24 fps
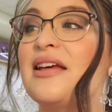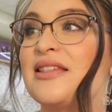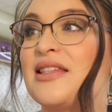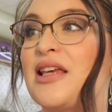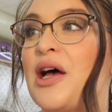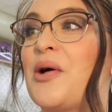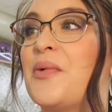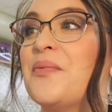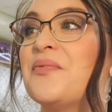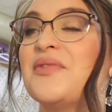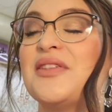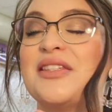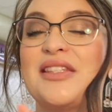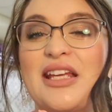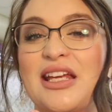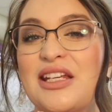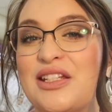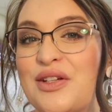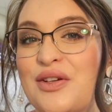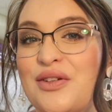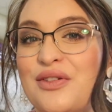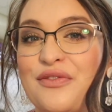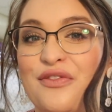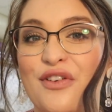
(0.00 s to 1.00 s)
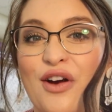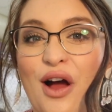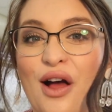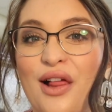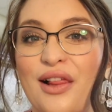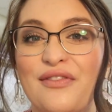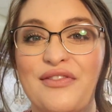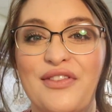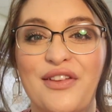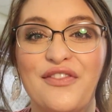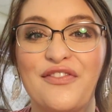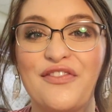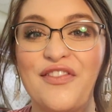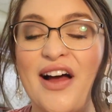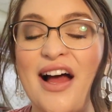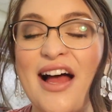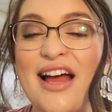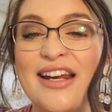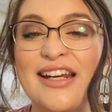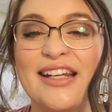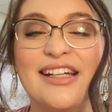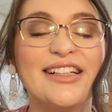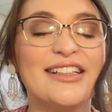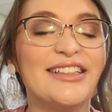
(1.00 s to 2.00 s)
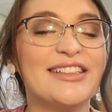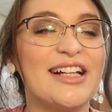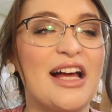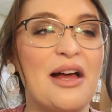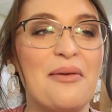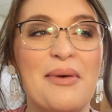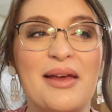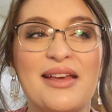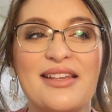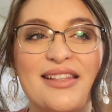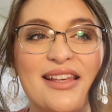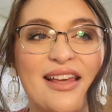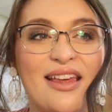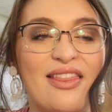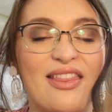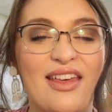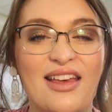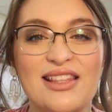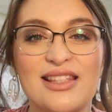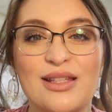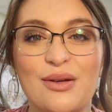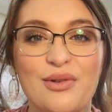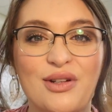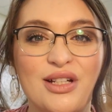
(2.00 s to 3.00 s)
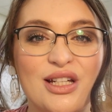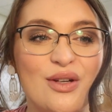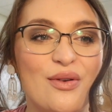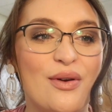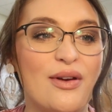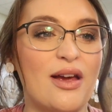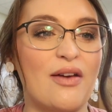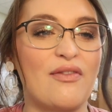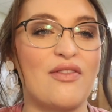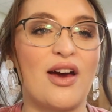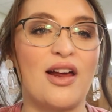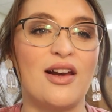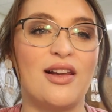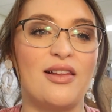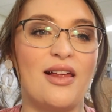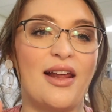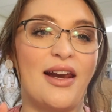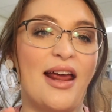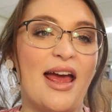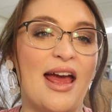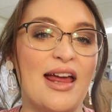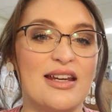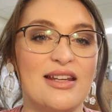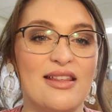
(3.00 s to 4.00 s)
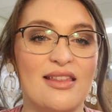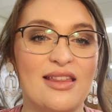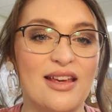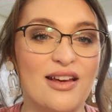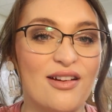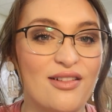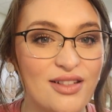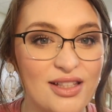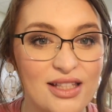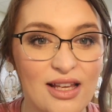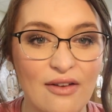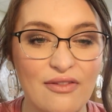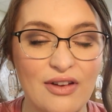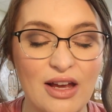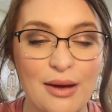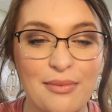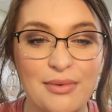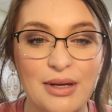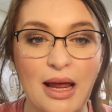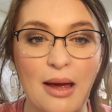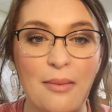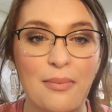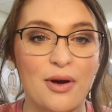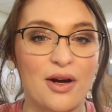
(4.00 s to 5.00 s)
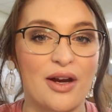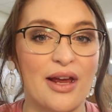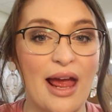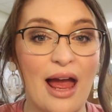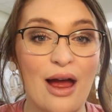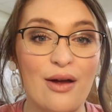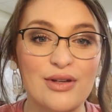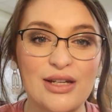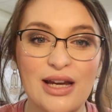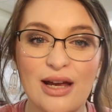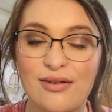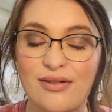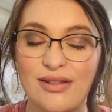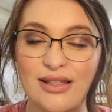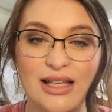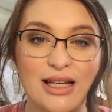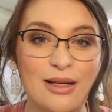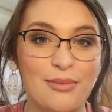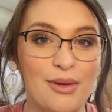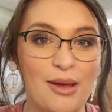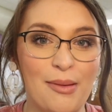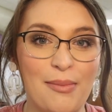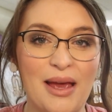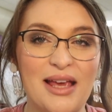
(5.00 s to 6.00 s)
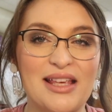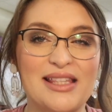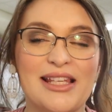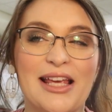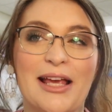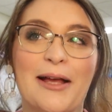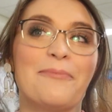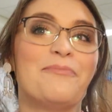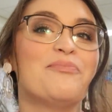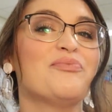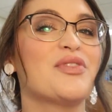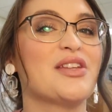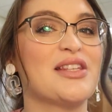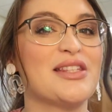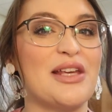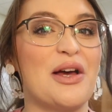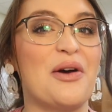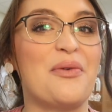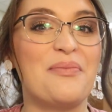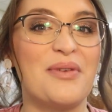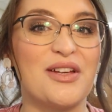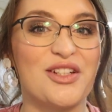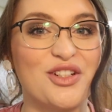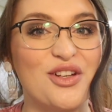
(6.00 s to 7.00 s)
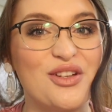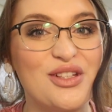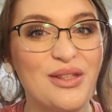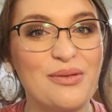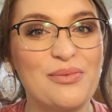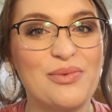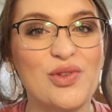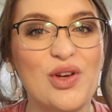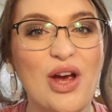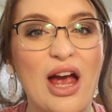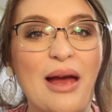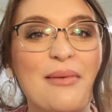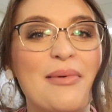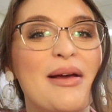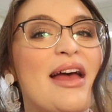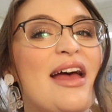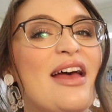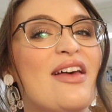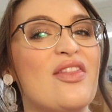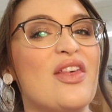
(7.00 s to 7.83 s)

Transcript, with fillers: So stay tuned for all of the fun, amazing things that we're doing. I've got a lot of end of the year stuff coming up. Our countdown is gonna be amazing. So make sure you subscribe.